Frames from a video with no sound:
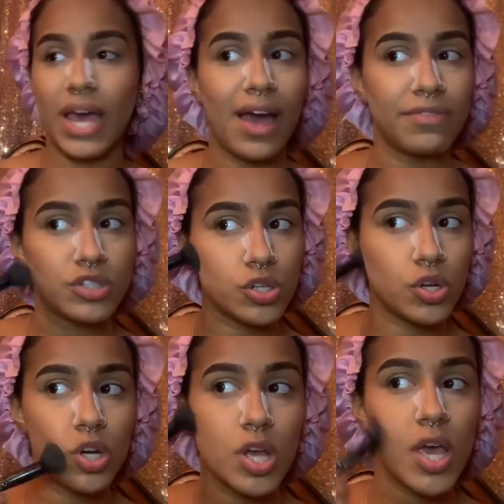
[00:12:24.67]
after,
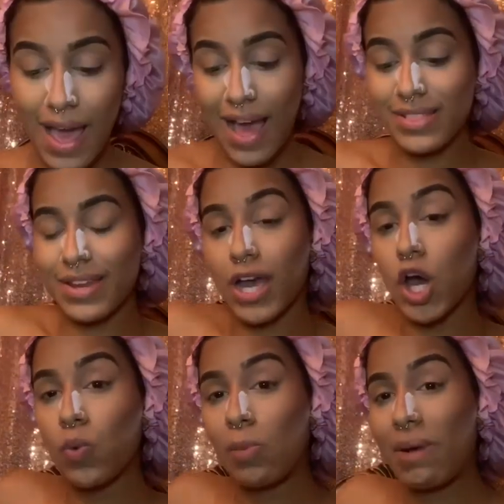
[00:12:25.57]
and then I
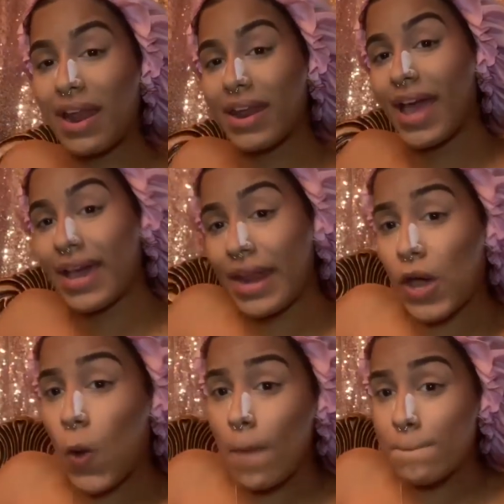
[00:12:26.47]
go with my leg and I
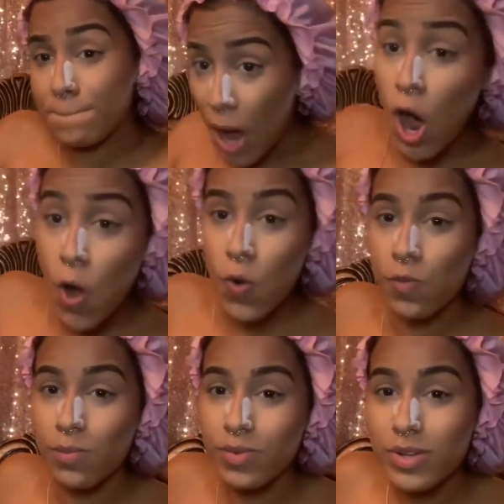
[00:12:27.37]
go boom.